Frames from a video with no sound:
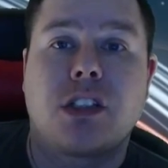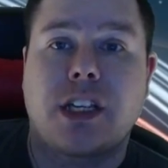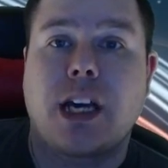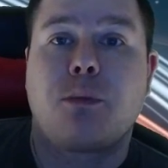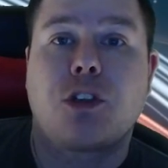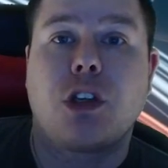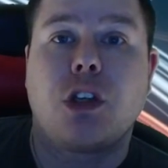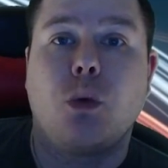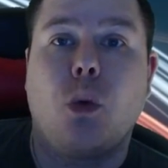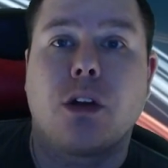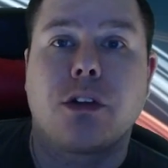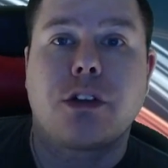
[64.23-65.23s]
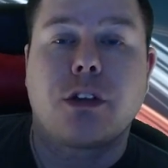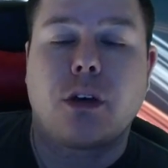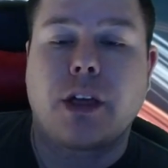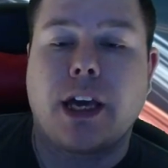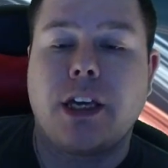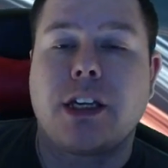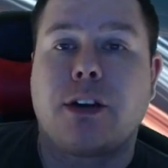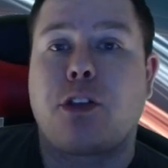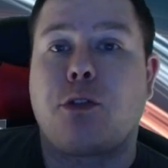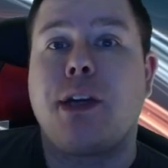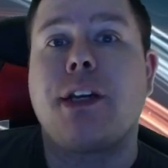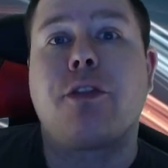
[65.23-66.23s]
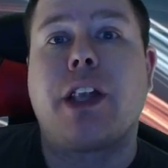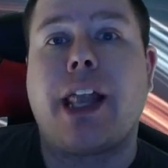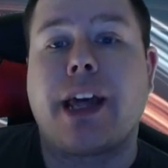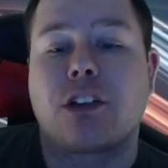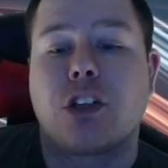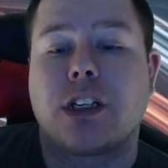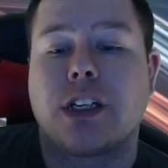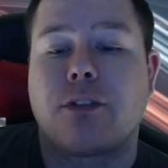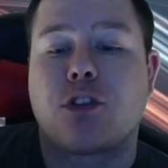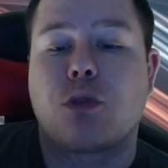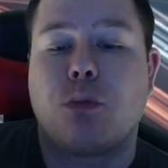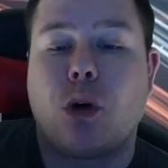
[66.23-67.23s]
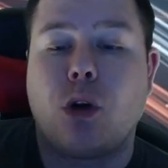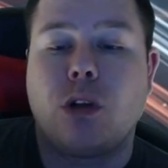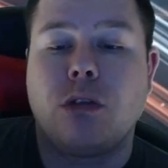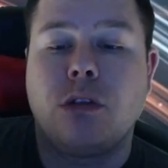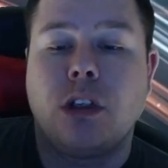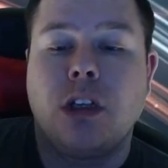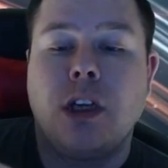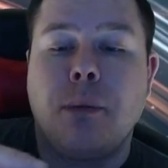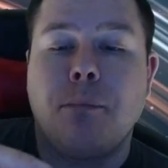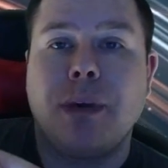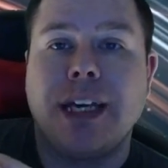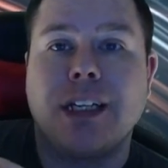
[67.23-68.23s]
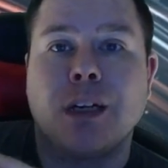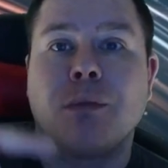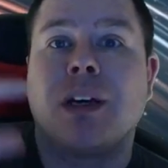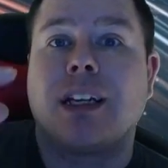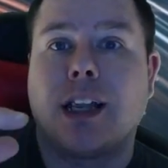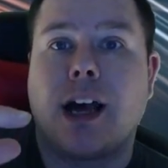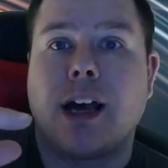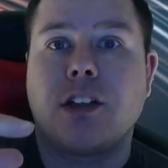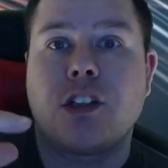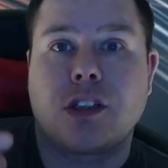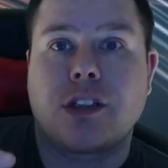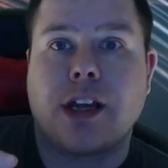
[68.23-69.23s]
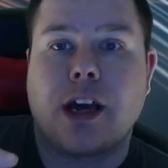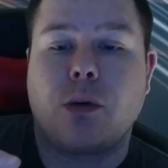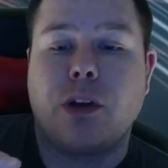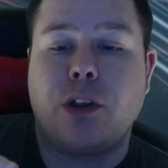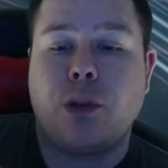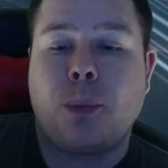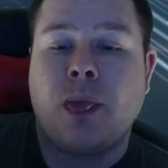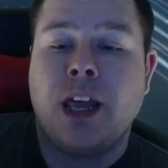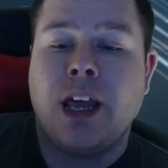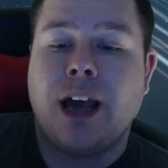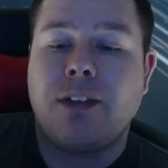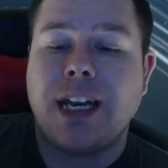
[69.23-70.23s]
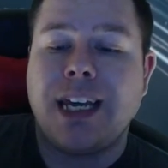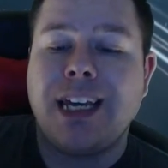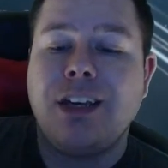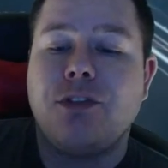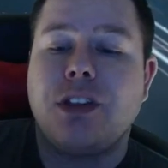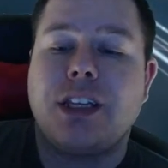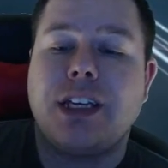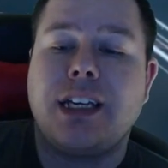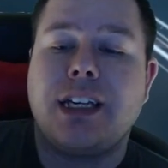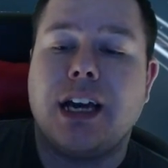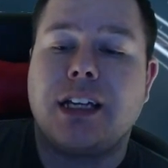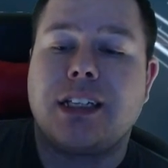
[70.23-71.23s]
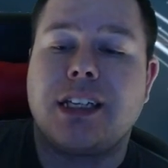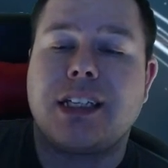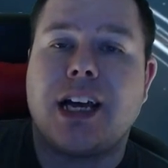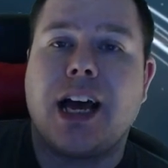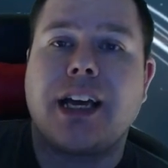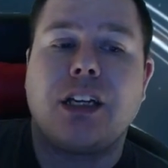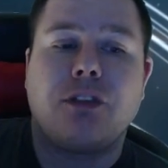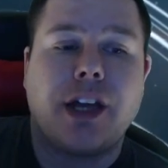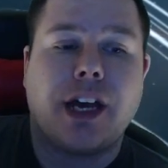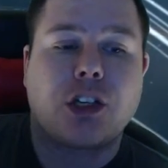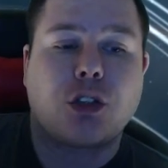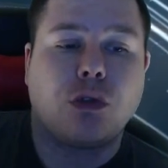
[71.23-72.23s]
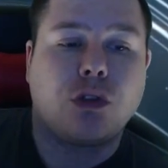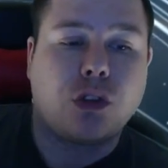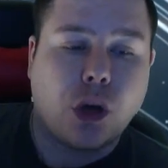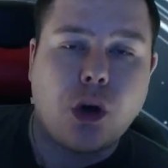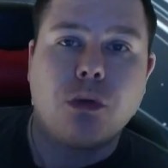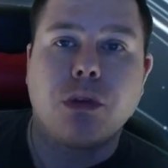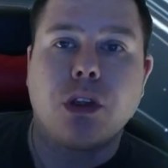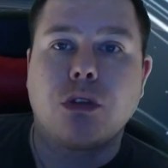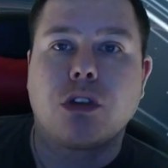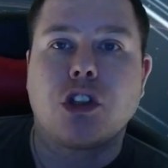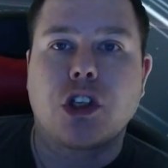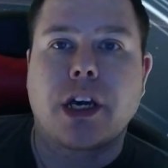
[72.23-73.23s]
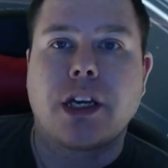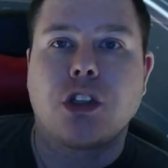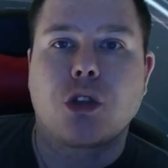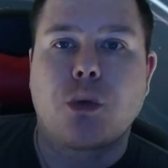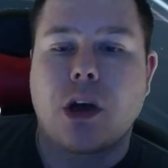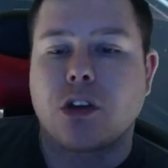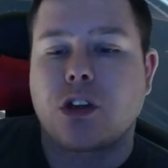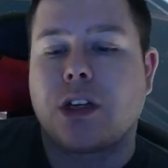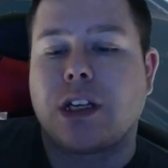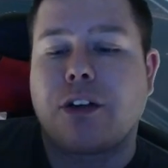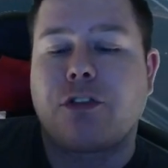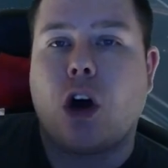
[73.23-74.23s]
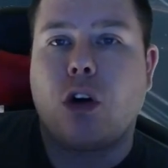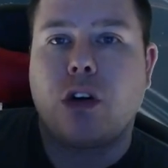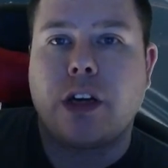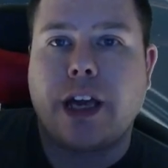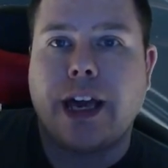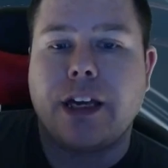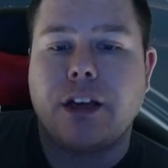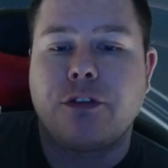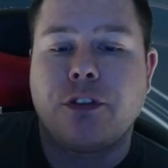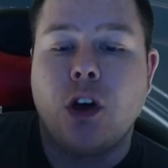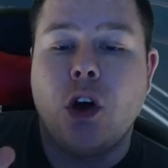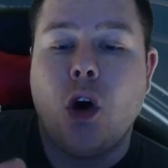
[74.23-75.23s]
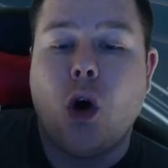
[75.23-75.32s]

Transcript: the types that you want. Okay, you can have 3 different lengths. You can have small, medium, and large to start with. And then even the design of the actual dome you can change as well. So you can have concave